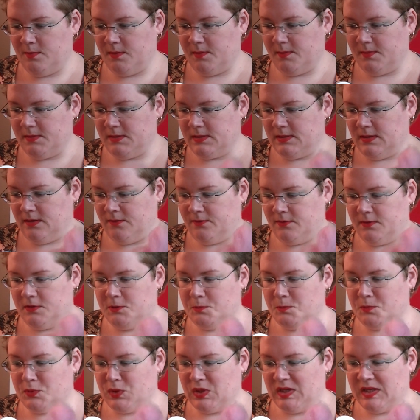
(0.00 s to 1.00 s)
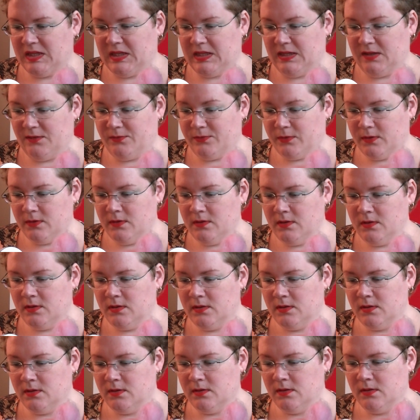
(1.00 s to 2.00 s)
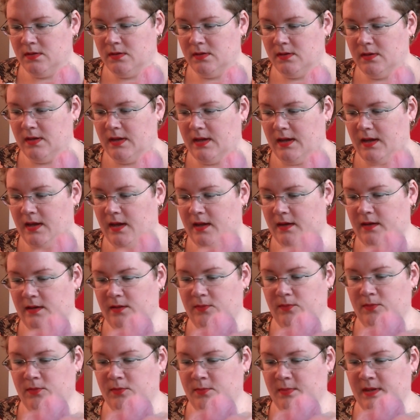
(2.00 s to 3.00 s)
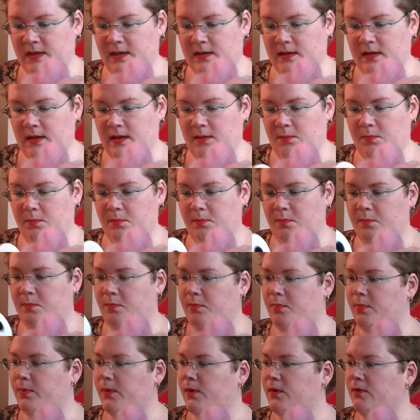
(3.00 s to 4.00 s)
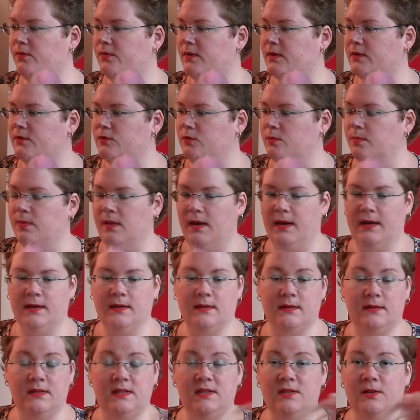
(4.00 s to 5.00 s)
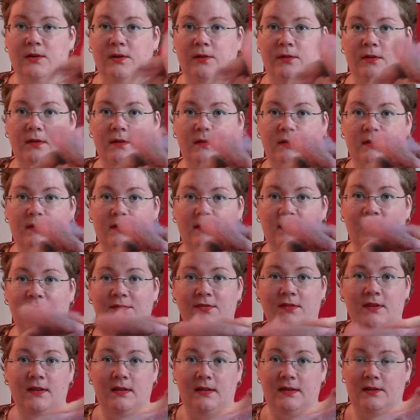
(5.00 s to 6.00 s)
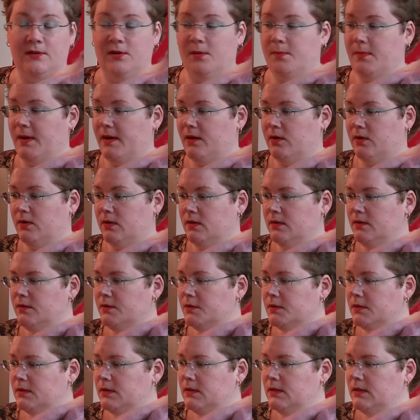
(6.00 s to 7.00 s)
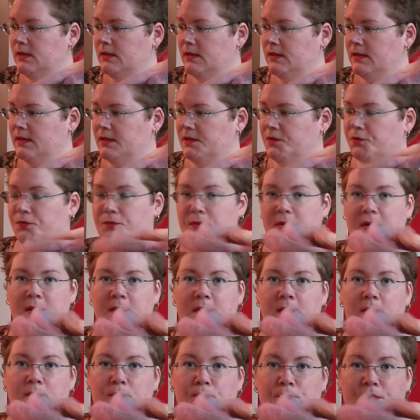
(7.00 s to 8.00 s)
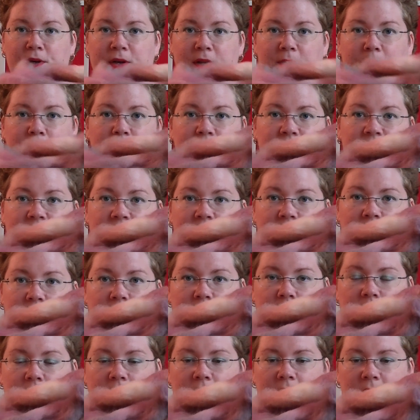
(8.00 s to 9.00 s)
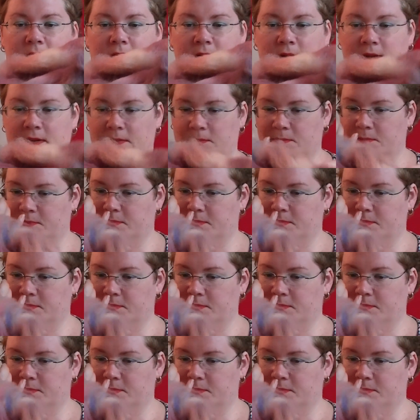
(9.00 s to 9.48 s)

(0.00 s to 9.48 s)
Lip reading: by myself. It's pretty even, and it will make a perfect two-ply. These are definitely not my colors. It's really pastel and